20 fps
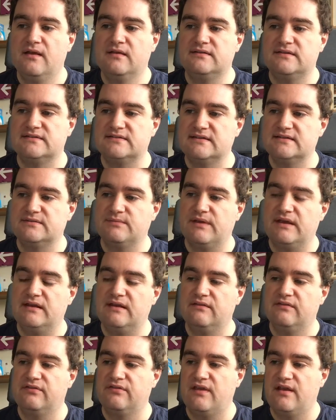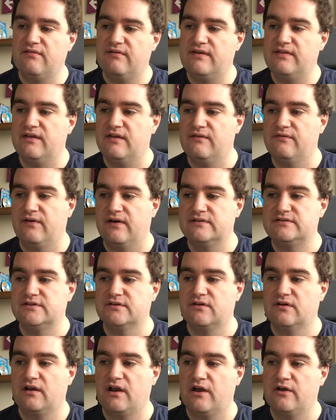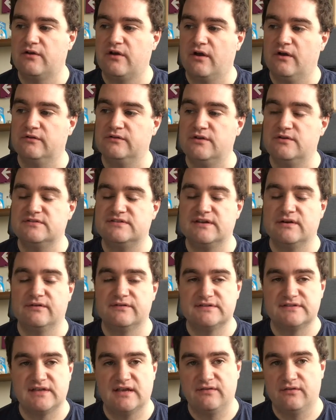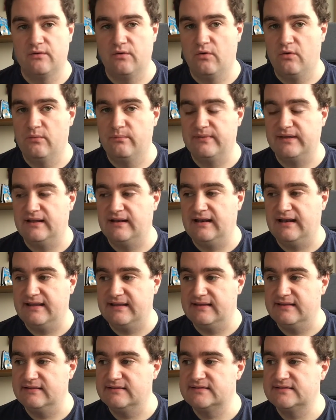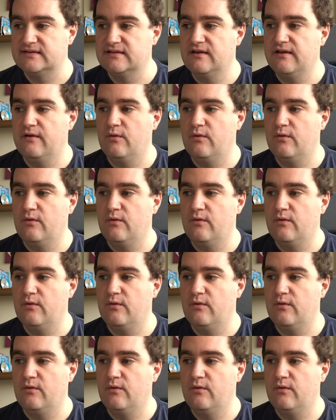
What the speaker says: Does this mean in theory that if I took a Loco and used it on, say, the Hornby Elite,